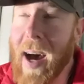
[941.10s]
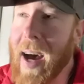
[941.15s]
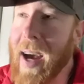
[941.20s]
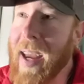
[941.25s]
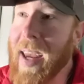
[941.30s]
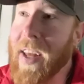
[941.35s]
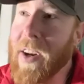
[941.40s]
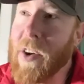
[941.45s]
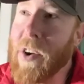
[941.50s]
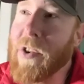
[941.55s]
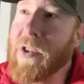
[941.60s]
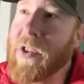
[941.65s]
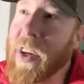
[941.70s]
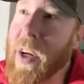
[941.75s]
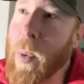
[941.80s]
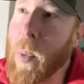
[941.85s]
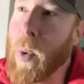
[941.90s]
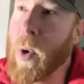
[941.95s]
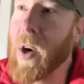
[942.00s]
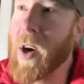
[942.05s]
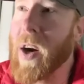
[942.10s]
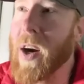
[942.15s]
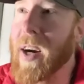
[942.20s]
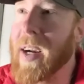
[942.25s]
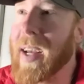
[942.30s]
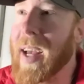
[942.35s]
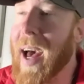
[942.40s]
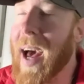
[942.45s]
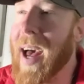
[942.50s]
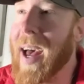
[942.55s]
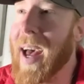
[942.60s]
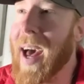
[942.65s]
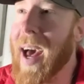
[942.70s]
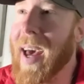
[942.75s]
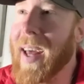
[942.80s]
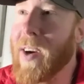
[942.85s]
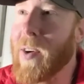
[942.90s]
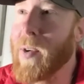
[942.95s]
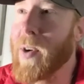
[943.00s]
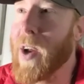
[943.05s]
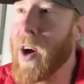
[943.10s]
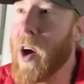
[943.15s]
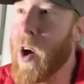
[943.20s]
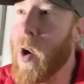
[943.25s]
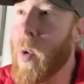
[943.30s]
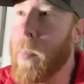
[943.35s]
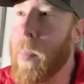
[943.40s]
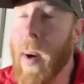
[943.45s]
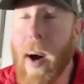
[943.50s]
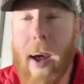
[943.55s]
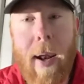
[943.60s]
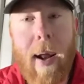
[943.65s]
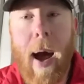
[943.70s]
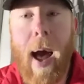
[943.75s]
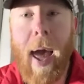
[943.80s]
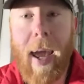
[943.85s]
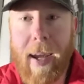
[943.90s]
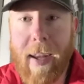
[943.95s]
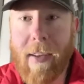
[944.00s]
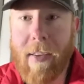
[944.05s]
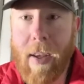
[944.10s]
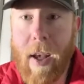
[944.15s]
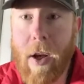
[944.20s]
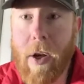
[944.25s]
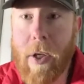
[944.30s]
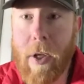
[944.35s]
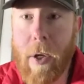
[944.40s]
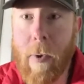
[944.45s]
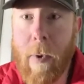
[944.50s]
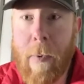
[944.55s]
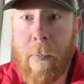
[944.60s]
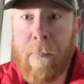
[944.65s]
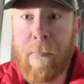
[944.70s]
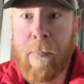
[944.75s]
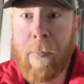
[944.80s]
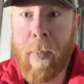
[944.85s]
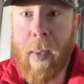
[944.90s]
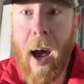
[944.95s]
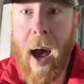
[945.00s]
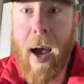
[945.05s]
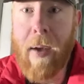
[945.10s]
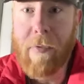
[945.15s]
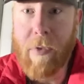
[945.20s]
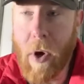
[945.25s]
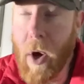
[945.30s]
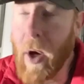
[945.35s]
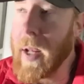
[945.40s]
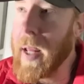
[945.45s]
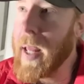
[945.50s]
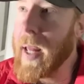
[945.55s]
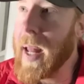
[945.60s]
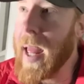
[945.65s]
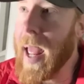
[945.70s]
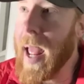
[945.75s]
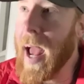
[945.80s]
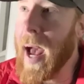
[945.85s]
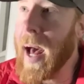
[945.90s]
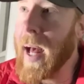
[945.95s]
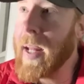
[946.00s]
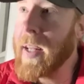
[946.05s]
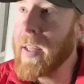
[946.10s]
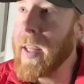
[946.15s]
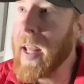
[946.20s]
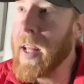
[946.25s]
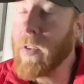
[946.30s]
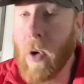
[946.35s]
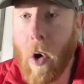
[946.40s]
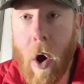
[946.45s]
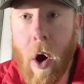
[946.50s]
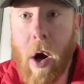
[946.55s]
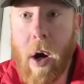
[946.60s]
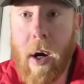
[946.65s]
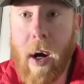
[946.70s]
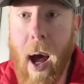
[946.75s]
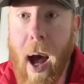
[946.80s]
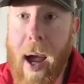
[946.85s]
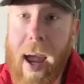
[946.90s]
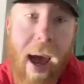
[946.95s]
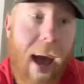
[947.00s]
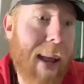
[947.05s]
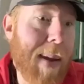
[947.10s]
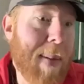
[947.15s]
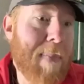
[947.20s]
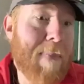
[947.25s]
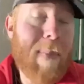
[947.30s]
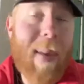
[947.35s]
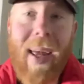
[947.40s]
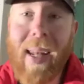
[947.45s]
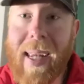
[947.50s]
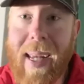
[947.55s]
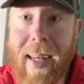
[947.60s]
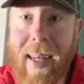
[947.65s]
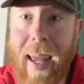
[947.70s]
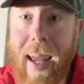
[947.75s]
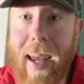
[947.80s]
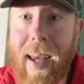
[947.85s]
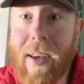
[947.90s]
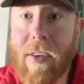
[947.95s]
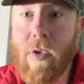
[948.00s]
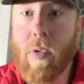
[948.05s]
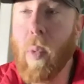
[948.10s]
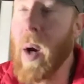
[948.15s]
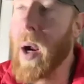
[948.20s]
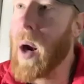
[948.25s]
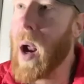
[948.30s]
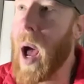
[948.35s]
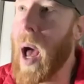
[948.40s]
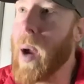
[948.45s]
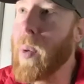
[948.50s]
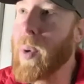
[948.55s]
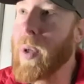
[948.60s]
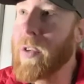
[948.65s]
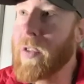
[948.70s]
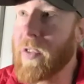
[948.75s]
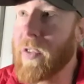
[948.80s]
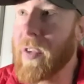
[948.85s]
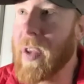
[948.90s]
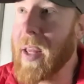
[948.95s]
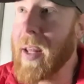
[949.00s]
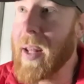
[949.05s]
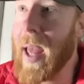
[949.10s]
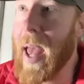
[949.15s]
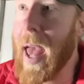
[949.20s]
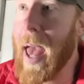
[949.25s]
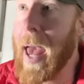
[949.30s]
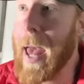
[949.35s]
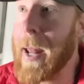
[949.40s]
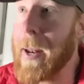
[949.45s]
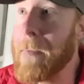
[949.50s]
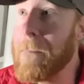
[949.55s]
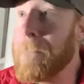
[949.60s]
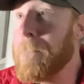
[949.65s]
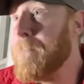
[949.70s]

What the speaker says: energy work. I don't know, but I can tell you, I've done it, and it's hard. I had many days where I would sit and